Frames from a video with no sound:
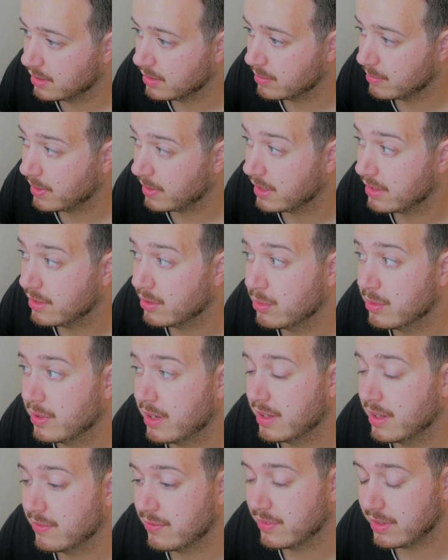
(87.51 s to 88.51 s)
I don't
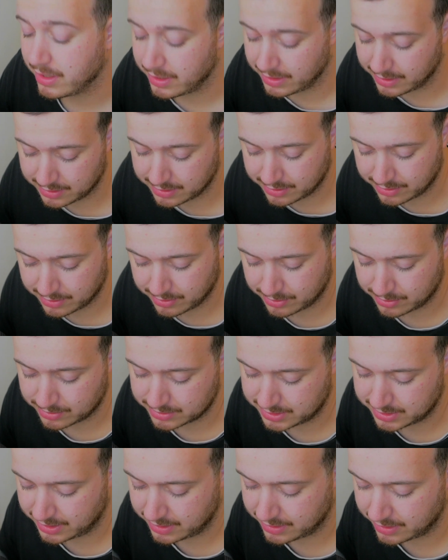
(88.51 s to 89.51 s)
have any of those,
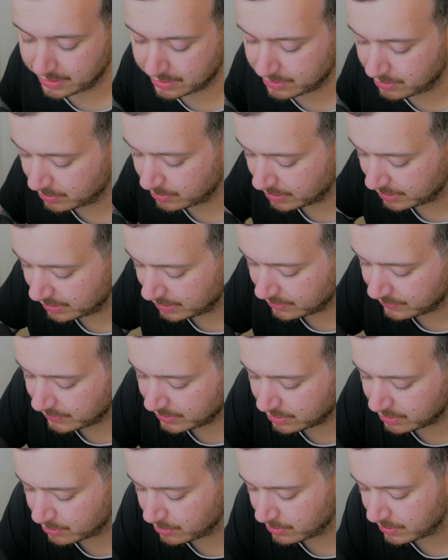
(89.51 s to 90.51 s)
and I do not have a
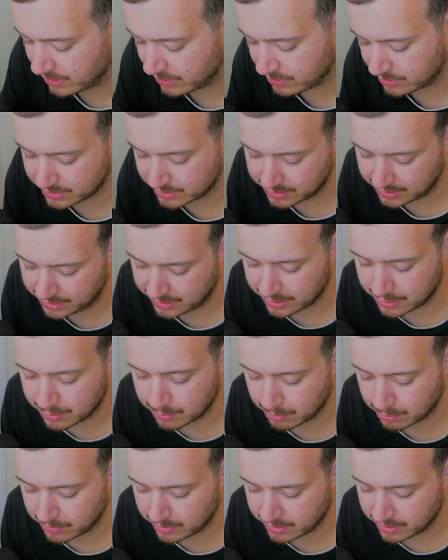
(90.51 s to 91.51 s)
2,000 yen
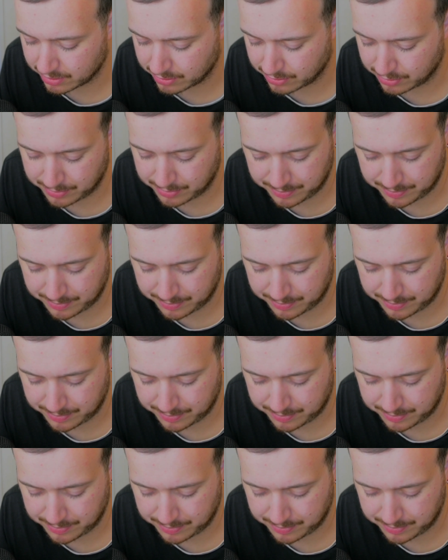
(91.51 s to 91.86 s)
bill.